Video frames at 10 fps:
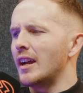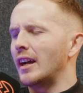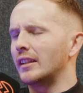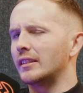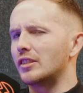
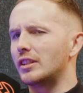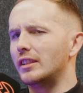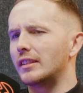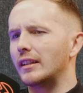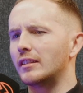And she
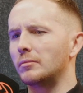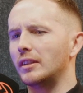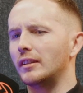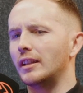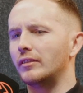said to
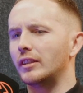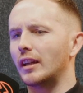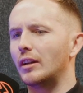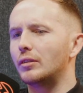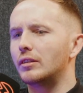me, "David,
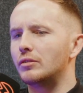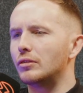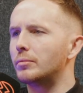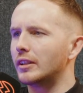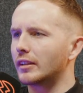how could
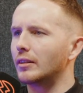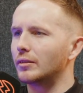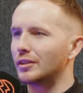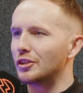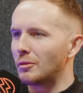you be an
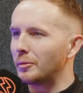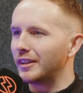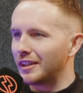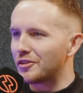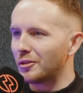accountant? Your mum and
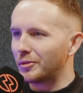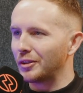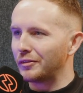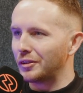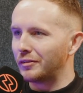dad dropped out
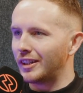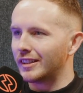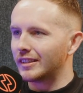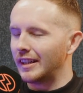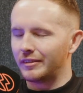of
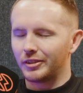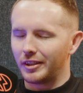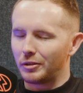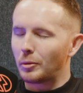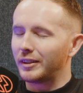university.
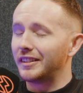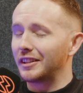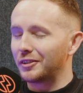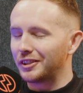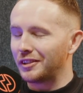Your mum and dad
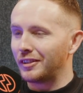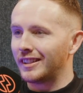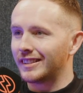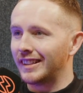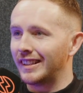didn't go to
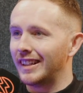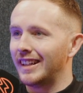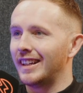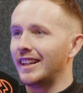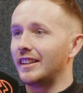university.
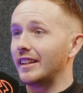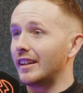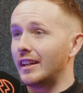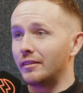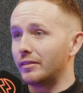They didn't
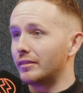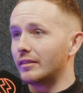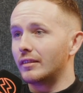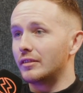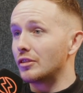have
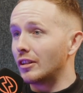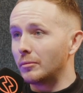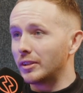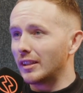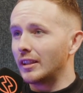
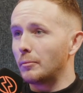jobs.